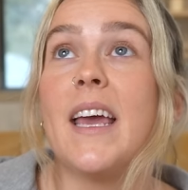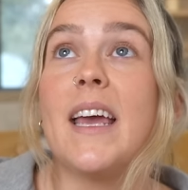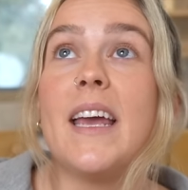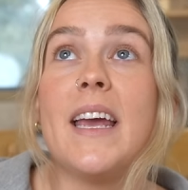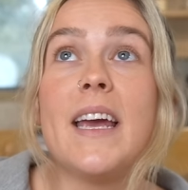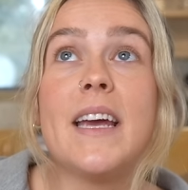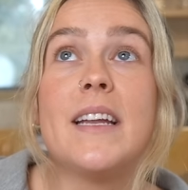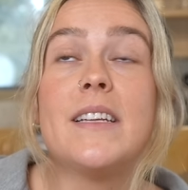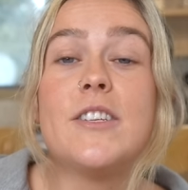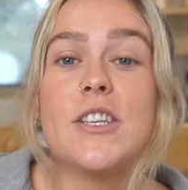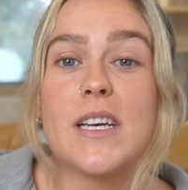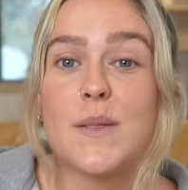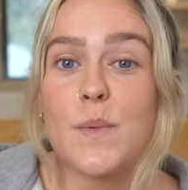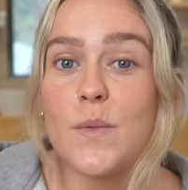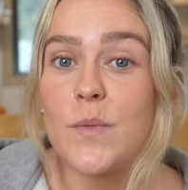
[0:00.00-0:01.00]
And
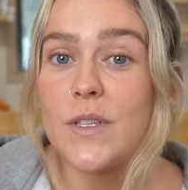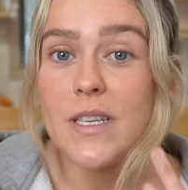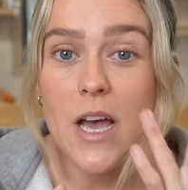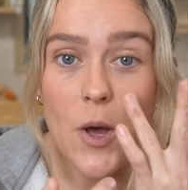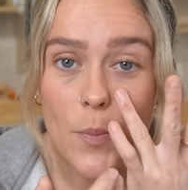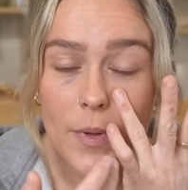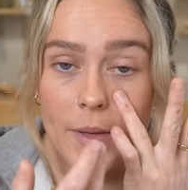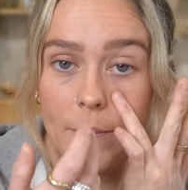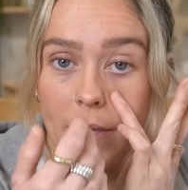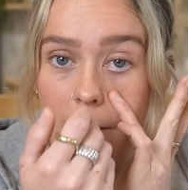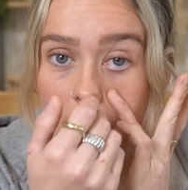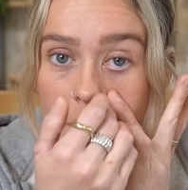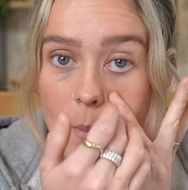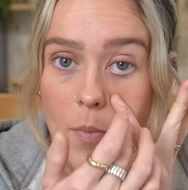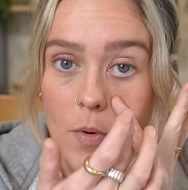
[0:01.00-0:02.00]
Jasmine was helping me
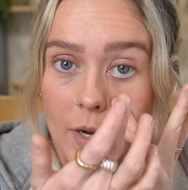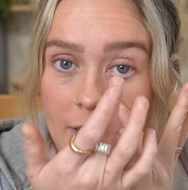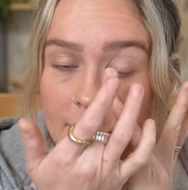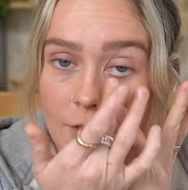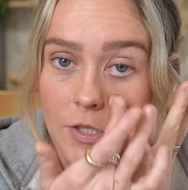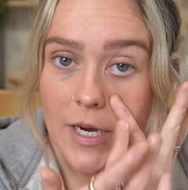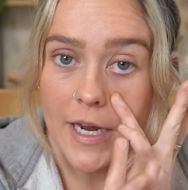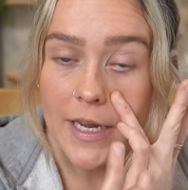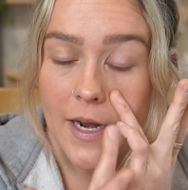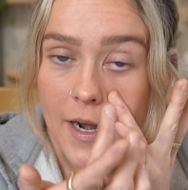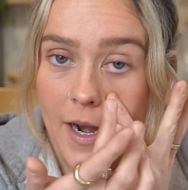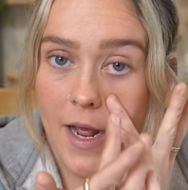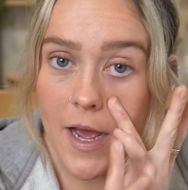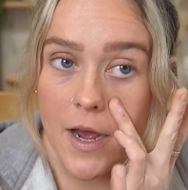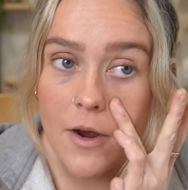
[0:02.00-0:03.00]
at that point to try and get
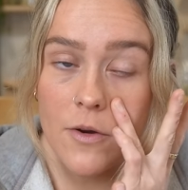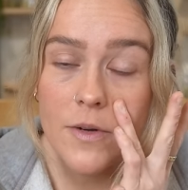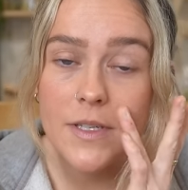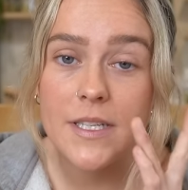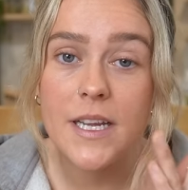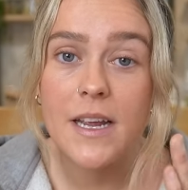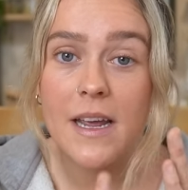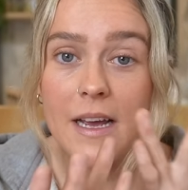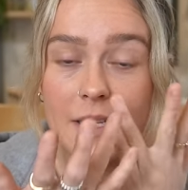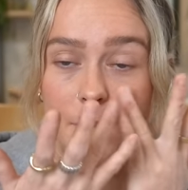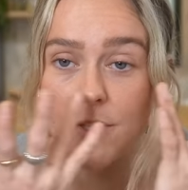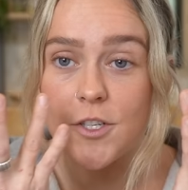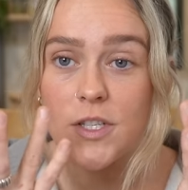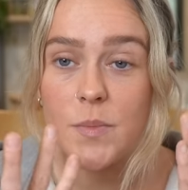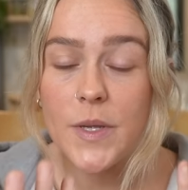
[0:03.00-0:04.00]
it out as
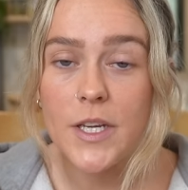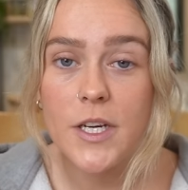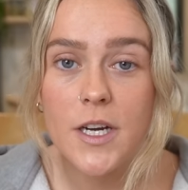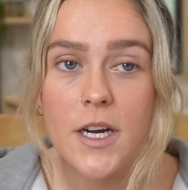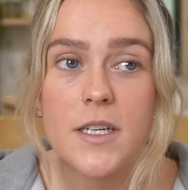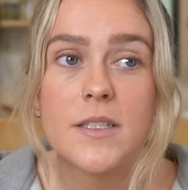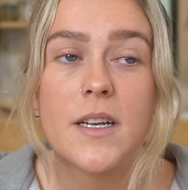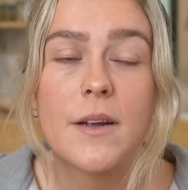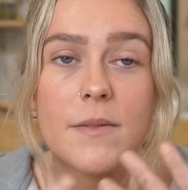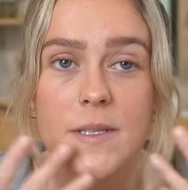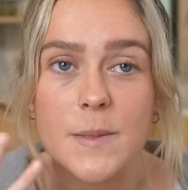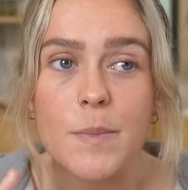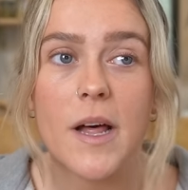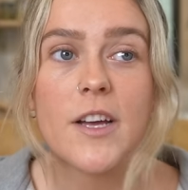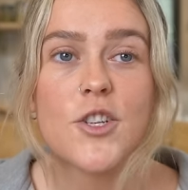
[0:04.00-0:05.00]
much as we could. And I was
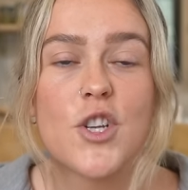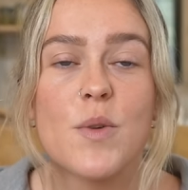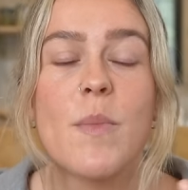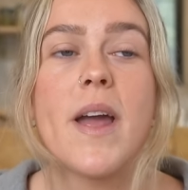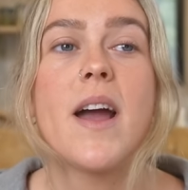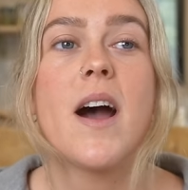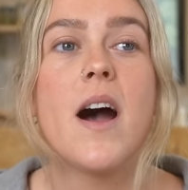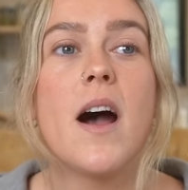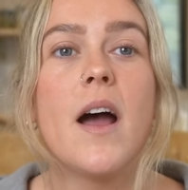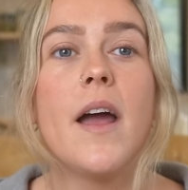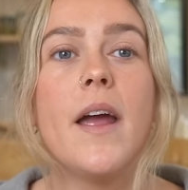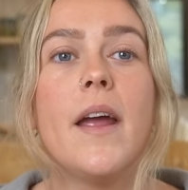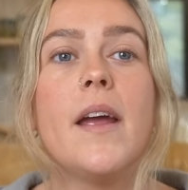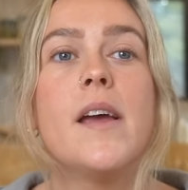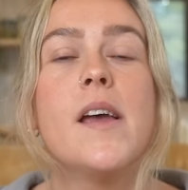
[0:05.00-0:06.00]
splashing my
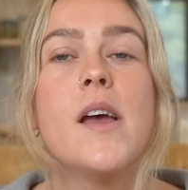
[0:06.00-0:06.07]
eye.